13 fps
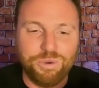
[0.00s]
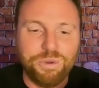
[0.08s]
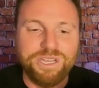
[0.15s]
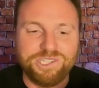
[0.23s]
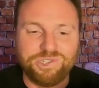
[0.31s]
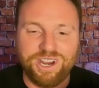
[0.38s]

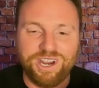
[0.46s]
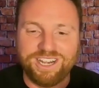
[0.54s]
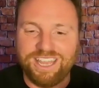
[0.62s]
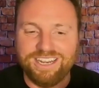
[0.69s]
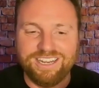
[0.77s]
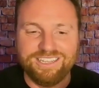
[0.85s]
district
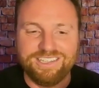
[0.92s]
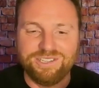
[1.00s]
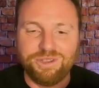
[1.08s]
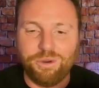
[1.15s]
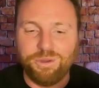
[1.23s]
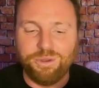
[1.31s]
and is a
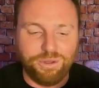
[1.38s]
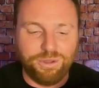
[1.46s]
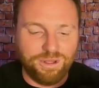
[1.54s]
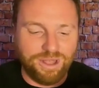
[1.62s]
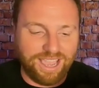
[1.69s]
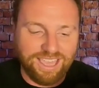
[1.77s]
total
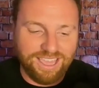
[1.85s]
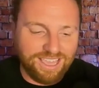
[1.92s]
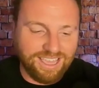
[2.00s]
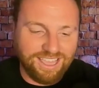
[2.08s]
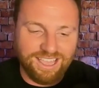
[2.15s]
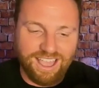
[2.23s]
like
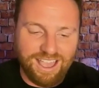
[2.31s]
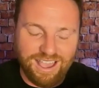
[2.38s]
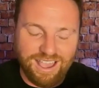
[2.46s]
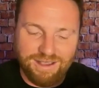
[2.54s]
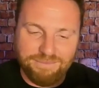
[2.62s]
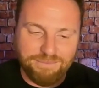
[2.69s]

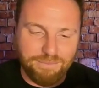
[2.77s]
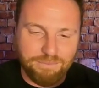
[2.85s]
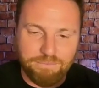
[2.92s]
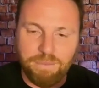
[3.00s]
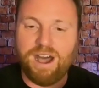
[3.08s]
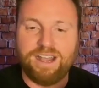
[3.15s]

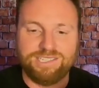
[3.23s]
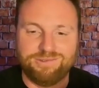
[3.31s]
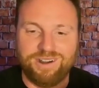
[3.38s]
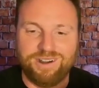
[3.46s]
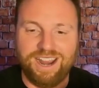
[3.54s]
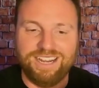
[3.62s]
boss,
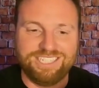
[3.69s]
right?